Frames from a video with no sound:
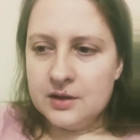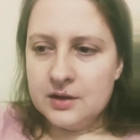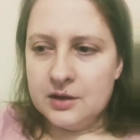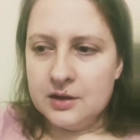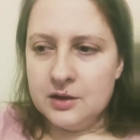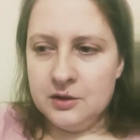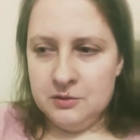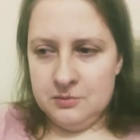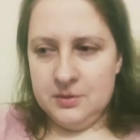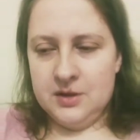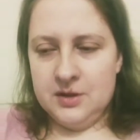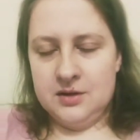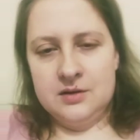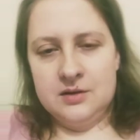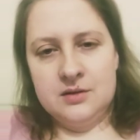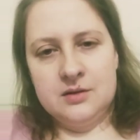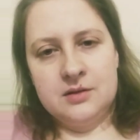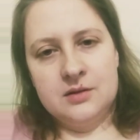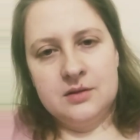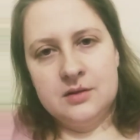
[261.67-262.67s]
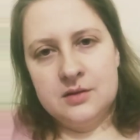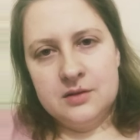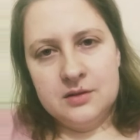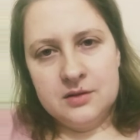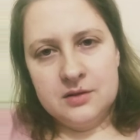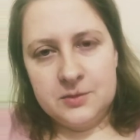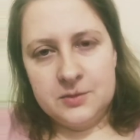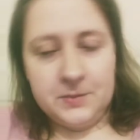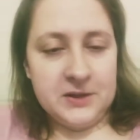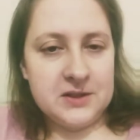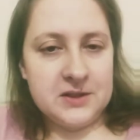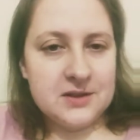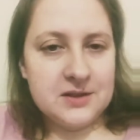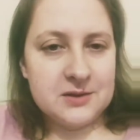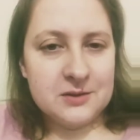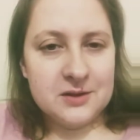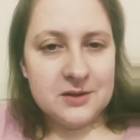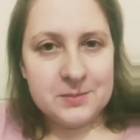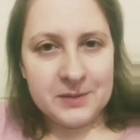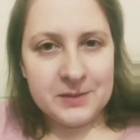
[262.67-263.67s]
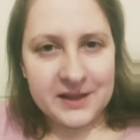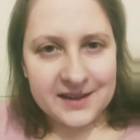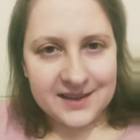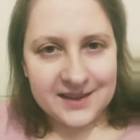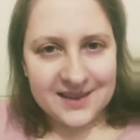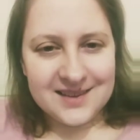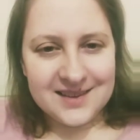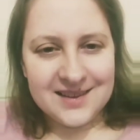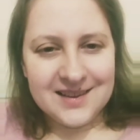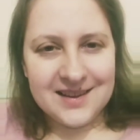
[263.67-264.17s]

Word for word: human species on this planet.